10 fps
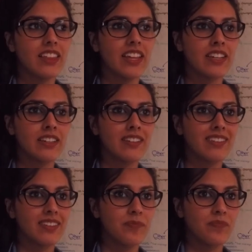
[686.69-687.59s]

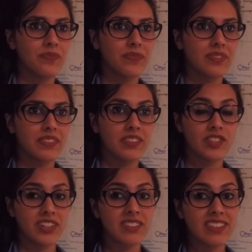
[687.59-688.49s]
then the
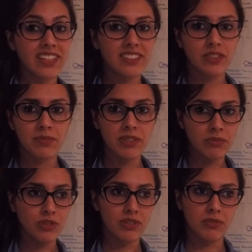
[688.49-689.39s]
child is likely to be
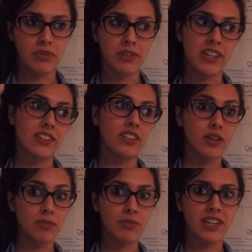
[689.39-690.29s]

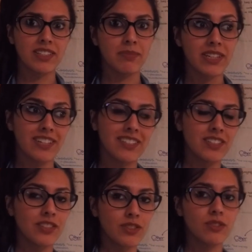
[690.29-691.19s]
immunocompromised, and because
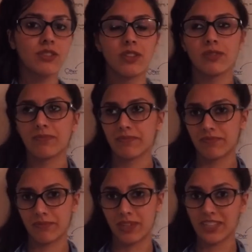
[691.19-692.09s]
it's
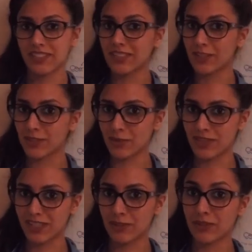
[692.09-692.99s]

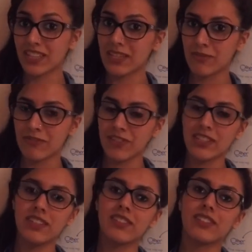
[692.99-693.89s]
associated with
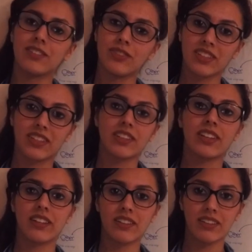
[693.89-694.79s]
EBV, you're
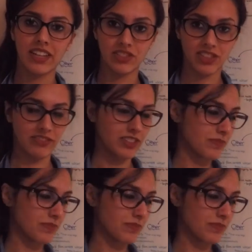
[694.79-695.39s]
thinking HIV.